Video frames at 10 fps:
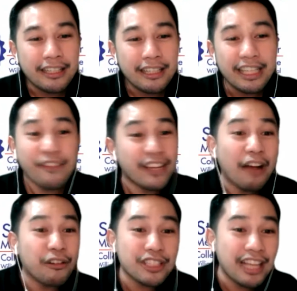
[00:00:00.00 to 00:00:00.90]
even
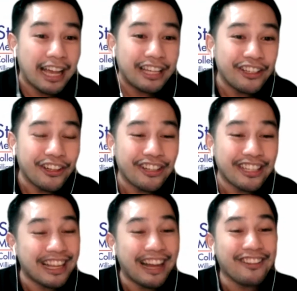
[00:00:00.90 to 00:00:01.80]
outside. You know,
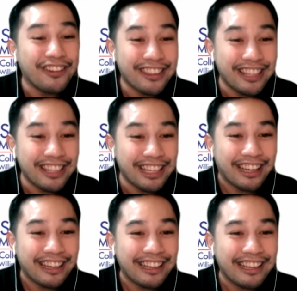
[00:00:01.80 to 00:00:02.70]
that's the other
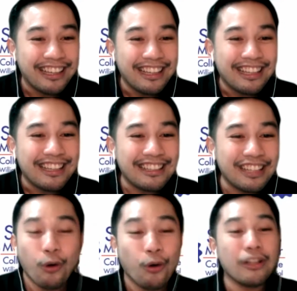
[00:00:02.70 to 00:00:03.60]
thing. The
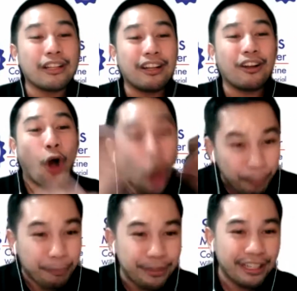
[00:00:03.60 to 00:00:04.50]
whole COP
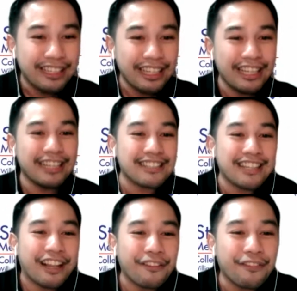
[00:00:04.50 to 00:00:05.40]
in
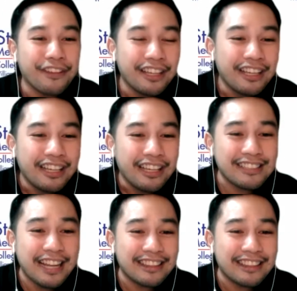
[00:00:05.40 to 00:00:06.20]
itself is not